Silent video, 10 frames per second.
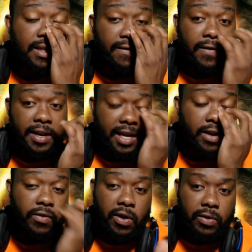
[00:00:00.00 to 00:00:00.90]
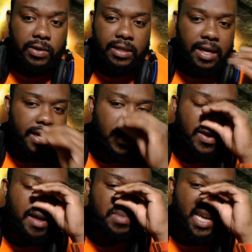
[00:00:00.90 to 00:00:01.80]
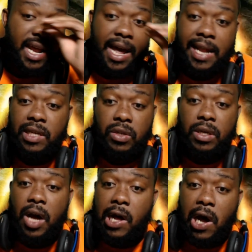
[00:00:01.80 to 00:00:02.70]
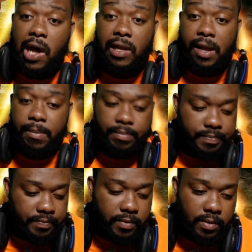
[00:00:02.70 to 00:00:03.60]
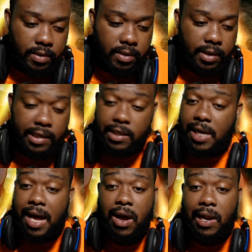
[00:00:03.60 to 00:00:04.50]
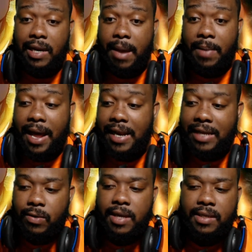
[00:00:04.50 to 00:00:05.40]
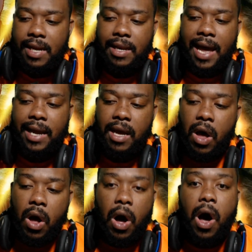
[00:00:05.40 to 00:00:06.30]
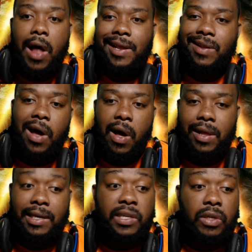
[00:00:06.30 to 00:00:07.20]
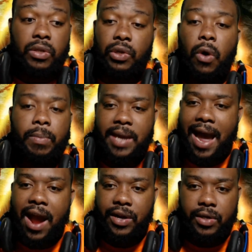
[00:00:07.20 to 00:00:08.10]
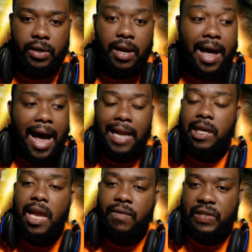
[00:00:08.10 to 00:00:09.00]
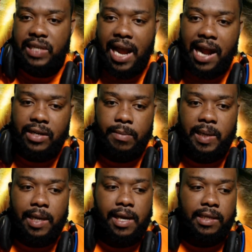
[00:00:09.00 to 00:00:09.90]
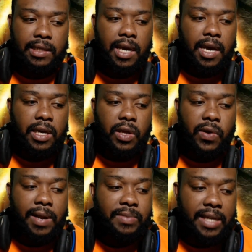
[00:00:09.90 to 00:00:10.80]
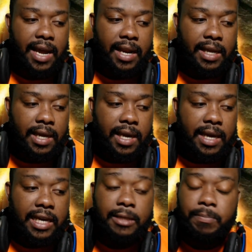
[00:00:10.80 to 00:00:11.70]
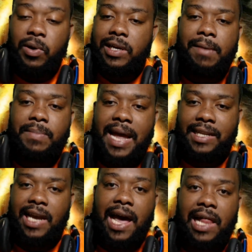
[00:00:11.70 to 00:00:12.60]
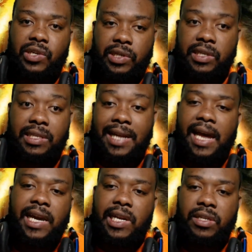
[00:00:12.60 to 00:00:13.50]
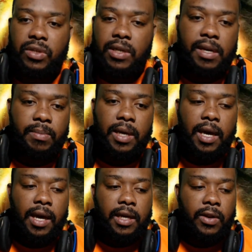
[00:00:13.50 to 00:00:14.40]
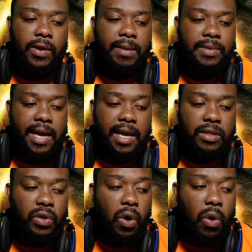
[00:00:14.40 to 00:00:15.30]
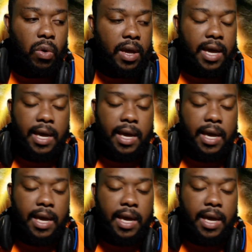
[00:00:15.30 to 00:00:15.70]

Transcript: different heroes. You know what I'm saying? And he took out all of them. He took out all of them. And that's why I said, like, all in all, he's a dope character. I love his character because, you know what I'm saying, he's putting up that challenge. He's taking it to them. You know what I'm saying? So